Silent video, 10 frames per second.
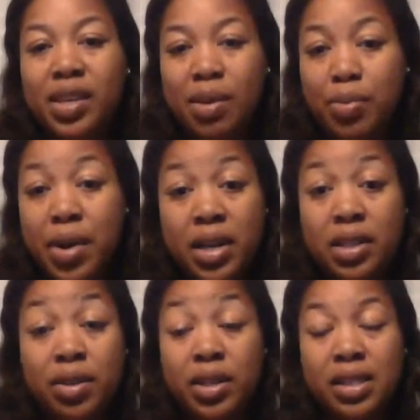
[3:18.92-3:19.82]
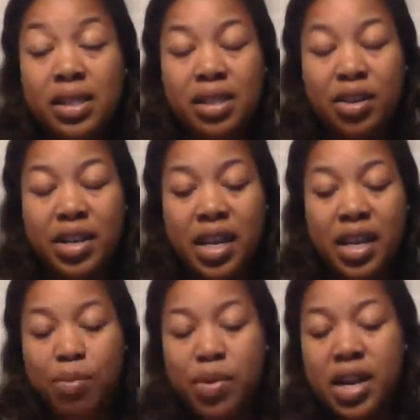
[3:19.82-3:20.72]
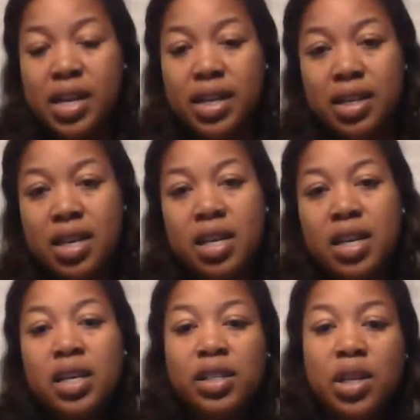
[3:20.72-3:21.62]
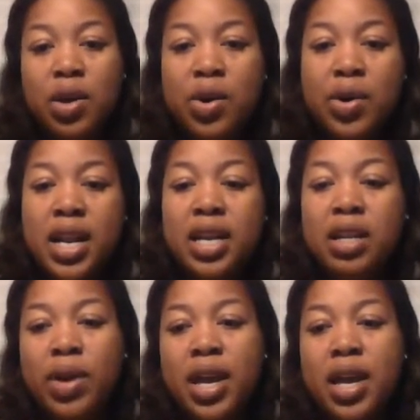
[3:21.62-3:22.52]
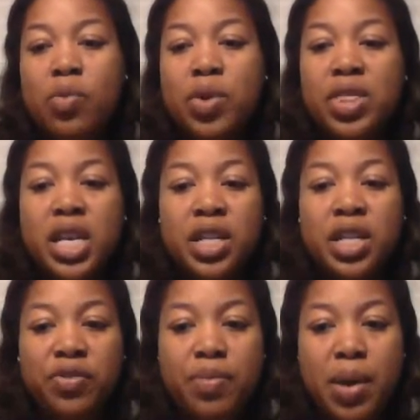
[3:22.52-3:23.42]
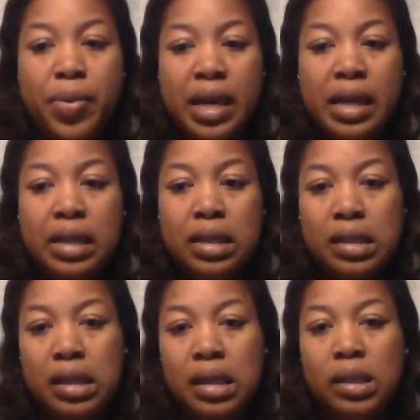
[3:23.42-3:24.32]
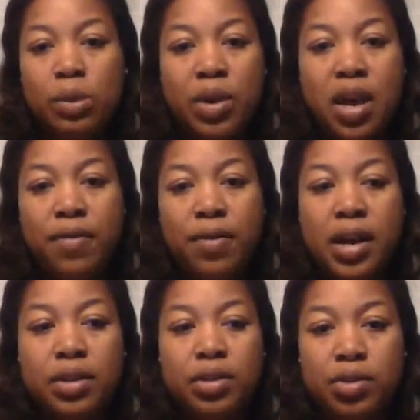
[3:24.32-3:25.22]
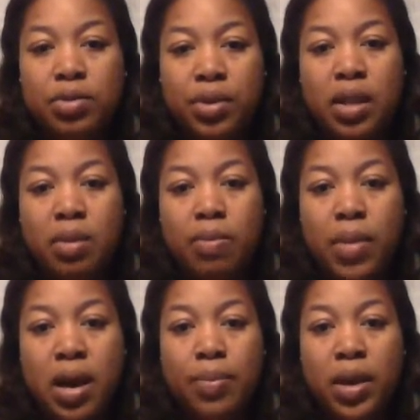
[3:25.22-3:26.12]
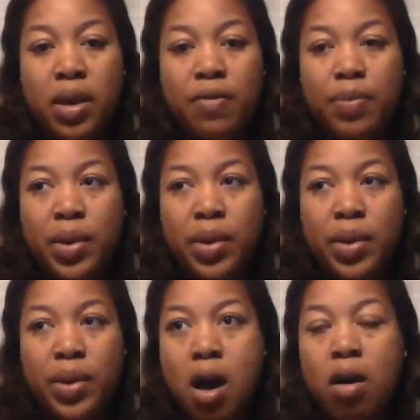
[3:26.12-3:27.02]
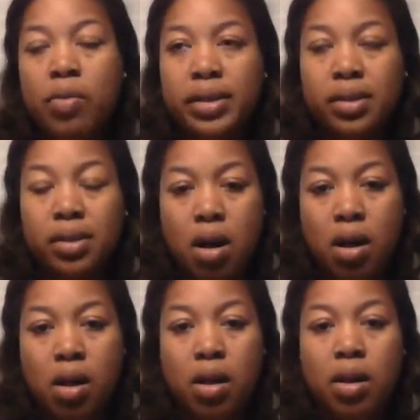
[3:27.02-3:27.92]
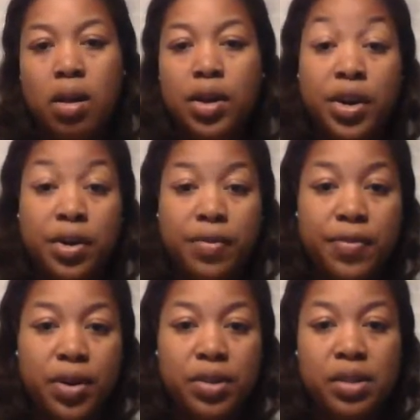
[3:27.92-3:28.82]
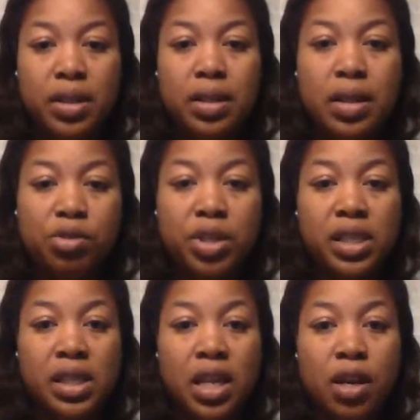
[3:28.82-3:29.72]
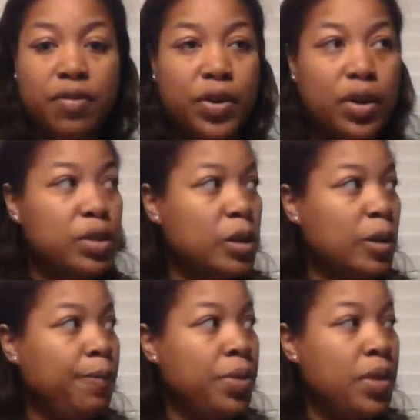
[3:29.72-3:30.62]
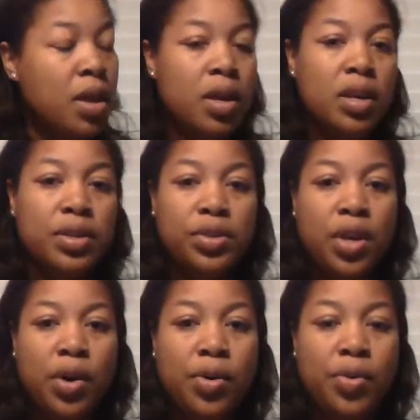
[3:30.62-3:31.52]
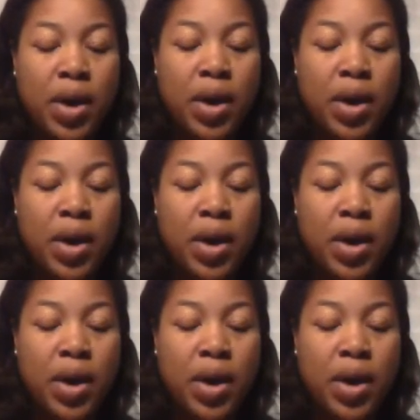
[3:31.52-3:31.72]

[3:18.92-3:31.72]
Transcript: get pregnant or consider getting pregnant. So at any rate, with each of my pregnancies, whenever I do get my BFP, I always call her first and actually see her first. So